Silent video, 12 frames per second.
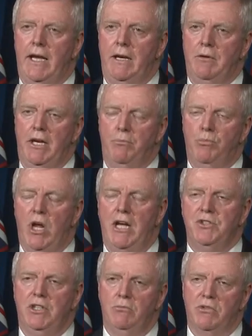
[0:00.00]
a
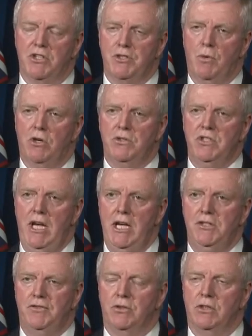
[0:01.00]
project with a small
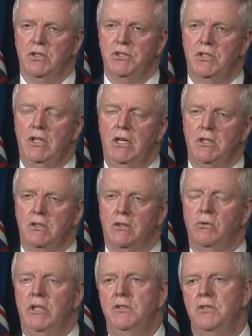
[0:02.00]
task force
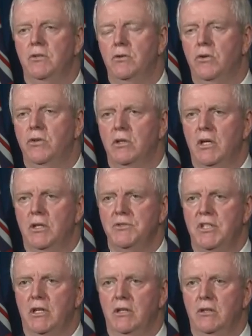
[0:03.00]
to go into Northern
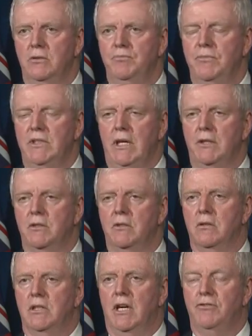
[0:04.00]
Ontario and to
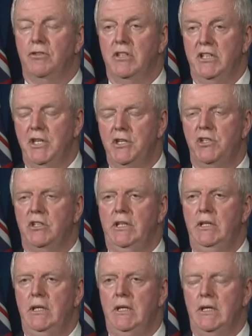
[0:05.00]
look after
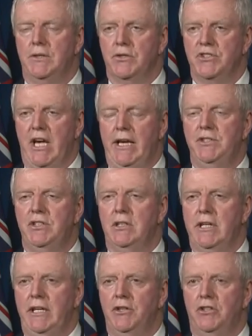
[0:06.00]
initially those
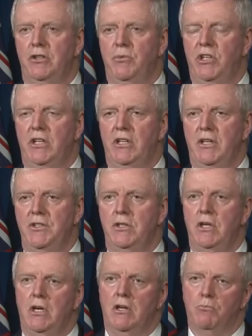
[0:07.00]
isolated
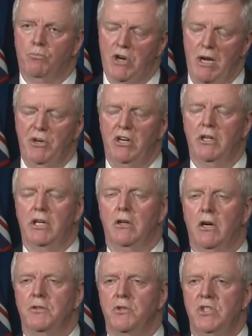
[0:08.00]
communities, primarily
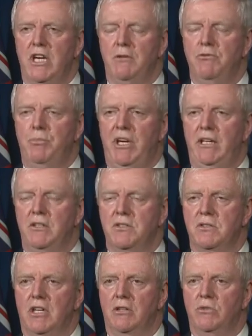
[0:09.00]
along the James Bay to
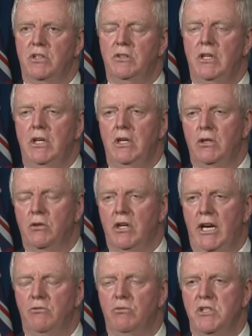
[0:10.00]
start with, who are
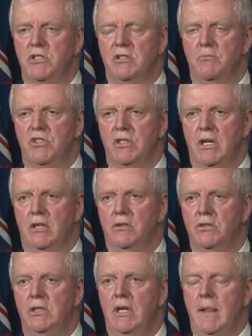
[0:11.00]
at risk
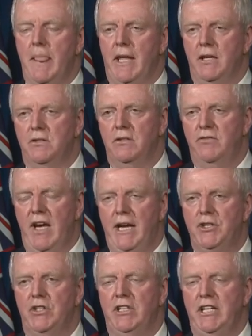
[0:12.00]
themselves, and to
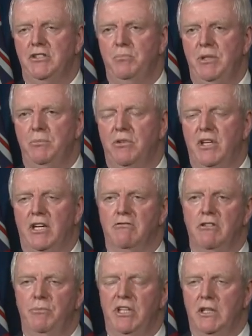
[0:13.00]
vaccinate the people there.
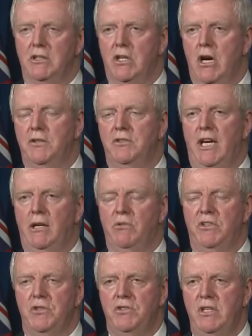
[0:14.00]
We've been in contact
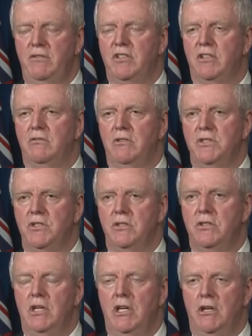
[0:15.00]
with the chiefs in the
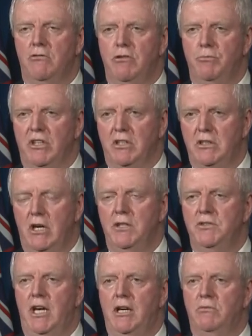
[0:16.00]
regions, we've been in
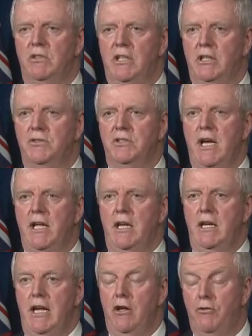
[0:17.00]
contact with the
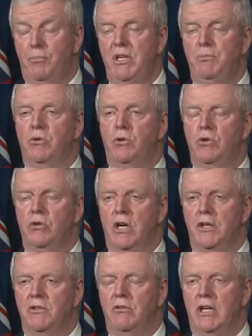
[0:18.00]
health people who are
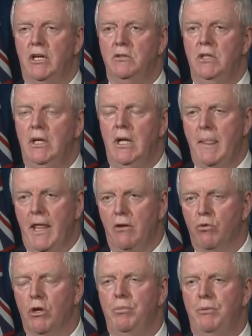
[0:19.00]
on the ground,
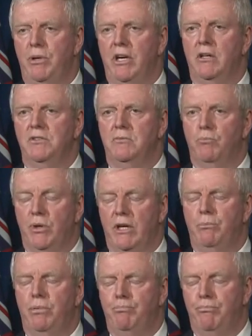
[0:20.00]
and we're
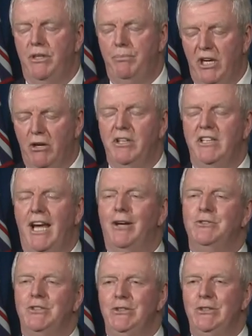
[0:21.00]
preparing
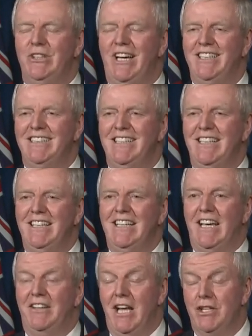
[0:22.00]
now to do that,
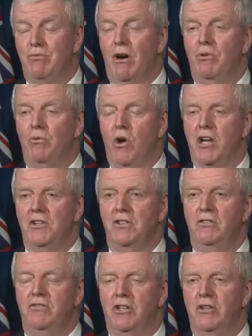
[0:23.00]
and that's what we want to
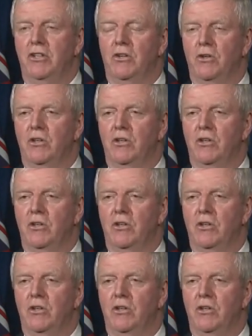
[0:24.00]
do very